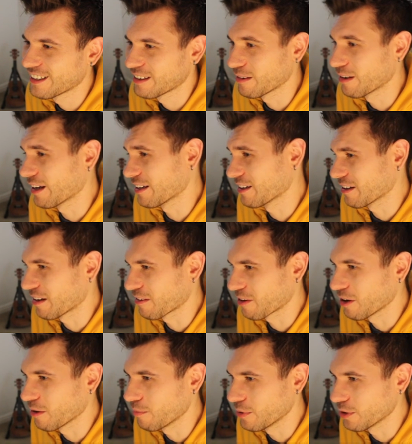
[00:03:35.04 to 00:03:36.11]
I've
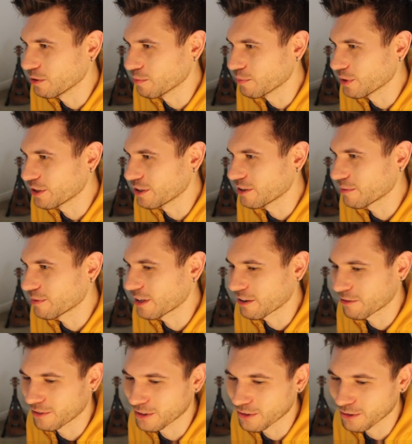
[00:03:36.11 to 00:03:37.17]
got a blue button up there
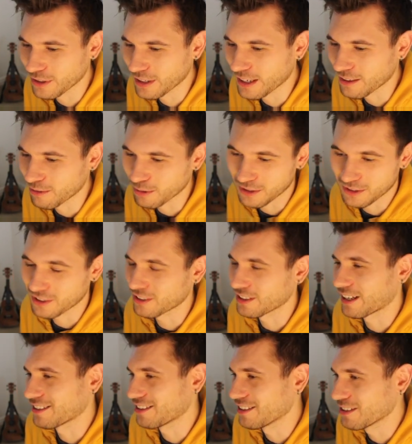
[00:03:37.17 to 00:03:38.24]
for donate, which doesn't
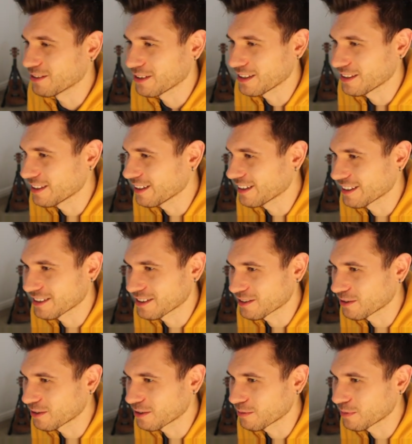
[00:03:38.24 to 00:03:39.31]
actually do anything. I just
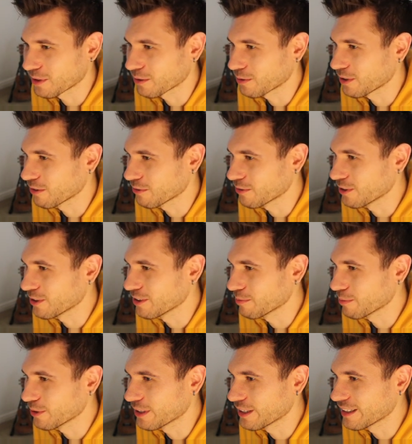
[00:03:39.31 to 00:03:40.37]
thought it would be quite fun to
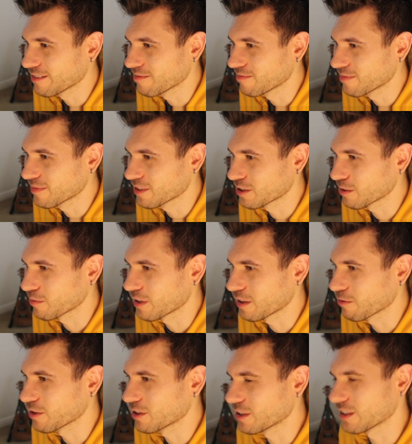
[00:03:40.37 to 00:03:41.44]
put in something
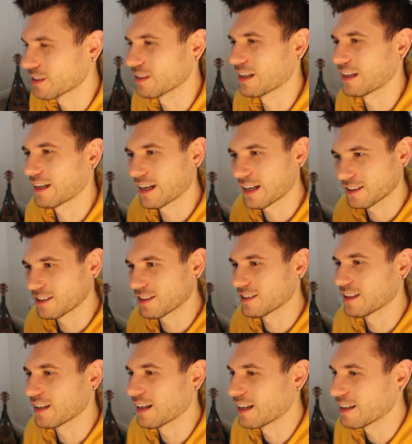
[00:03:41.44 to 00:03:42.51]
which is, like, catches
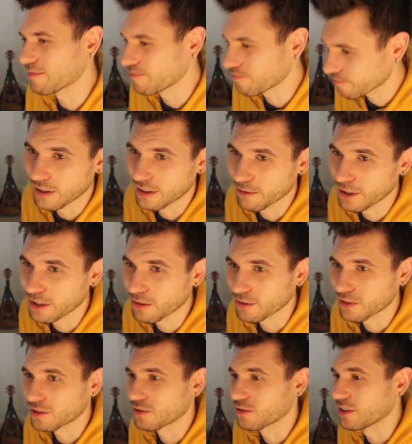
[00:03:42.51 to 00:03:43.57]
the eye. I'll reload
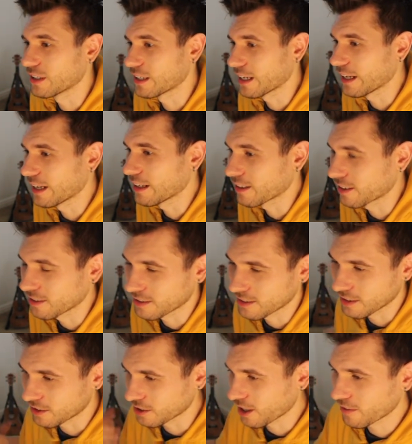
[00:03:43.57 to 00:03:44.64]
the screen again because
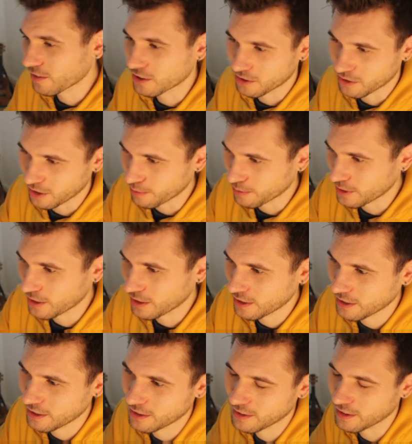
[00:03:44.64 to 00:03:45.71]
the JavaScript,
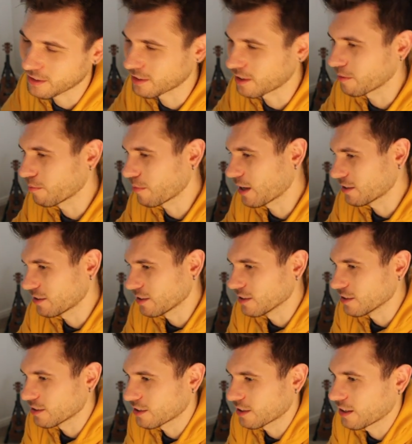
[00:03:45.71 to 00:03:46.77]
there's a
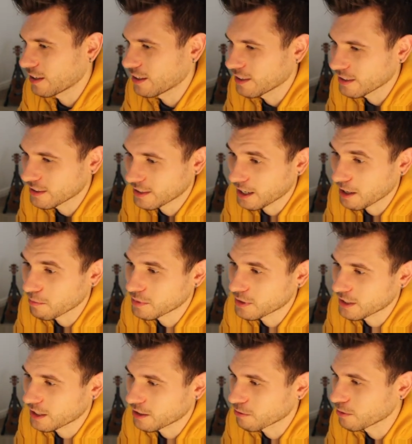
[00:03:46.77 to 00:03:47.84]
message and it types
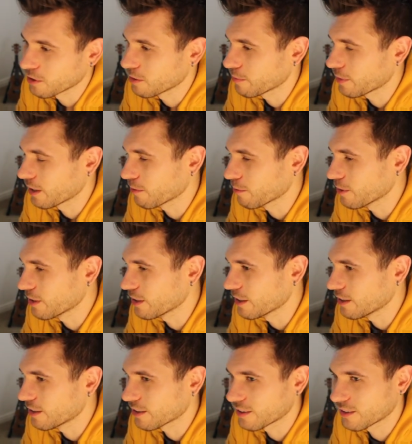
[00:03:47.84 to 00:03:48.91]
it out word by
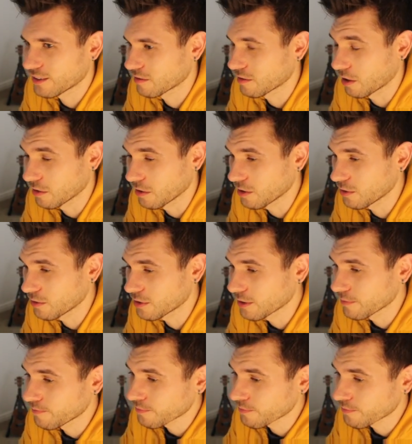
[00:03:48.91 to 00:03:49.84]
word on load.